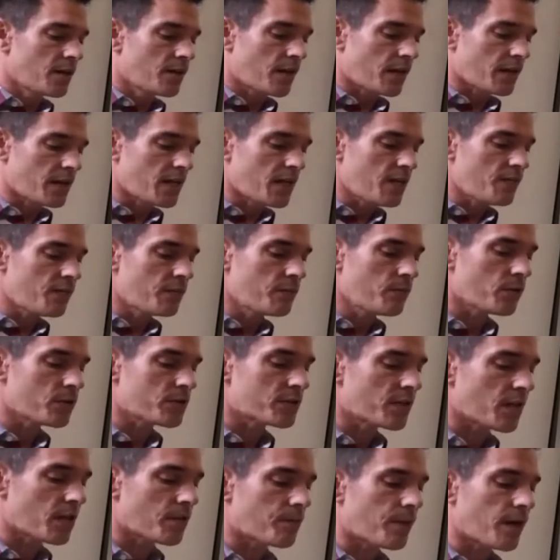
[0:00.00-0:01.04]
that even
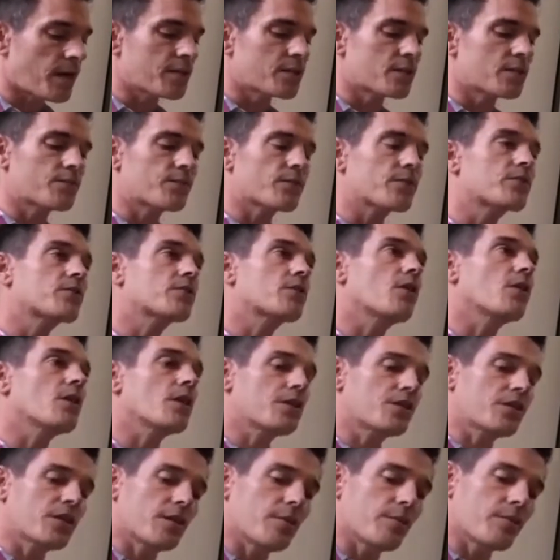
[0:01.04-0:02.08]
much that passes for
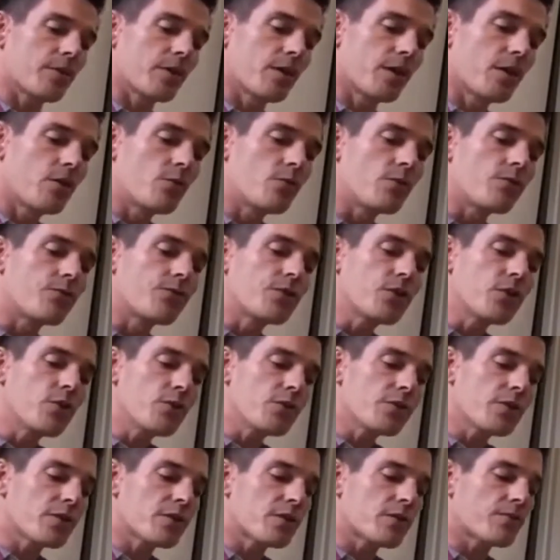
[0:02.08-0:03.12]
scholarship
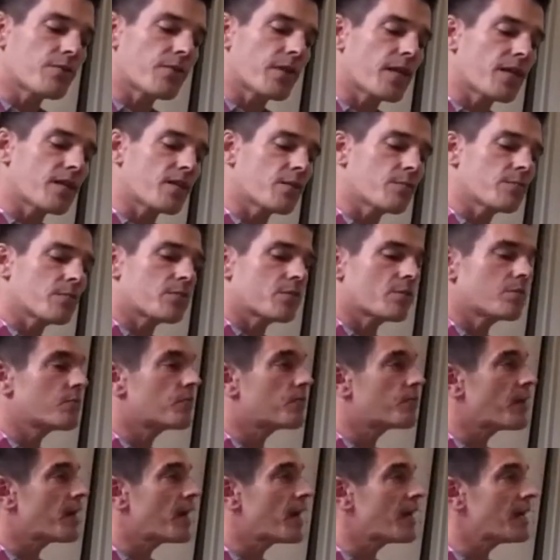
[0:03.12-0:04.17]
refuses to face up to some
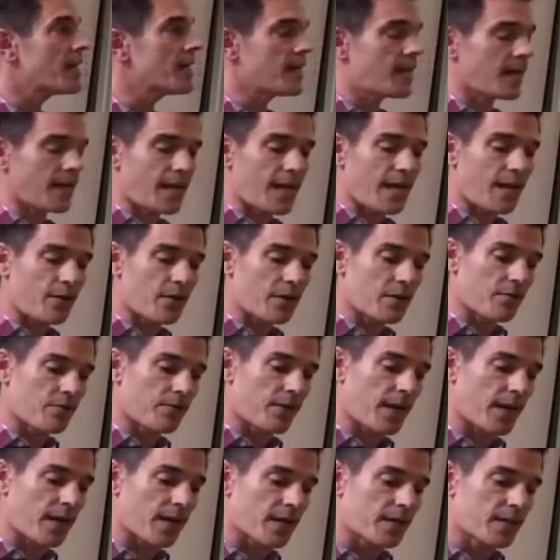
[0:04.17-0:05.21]
fairly glaring
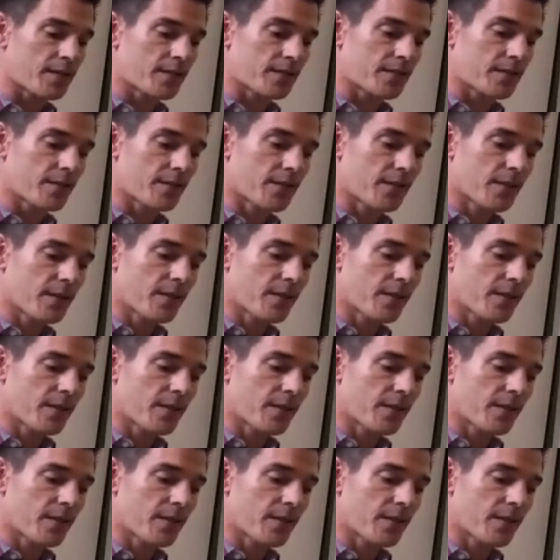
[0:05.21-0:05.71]
facts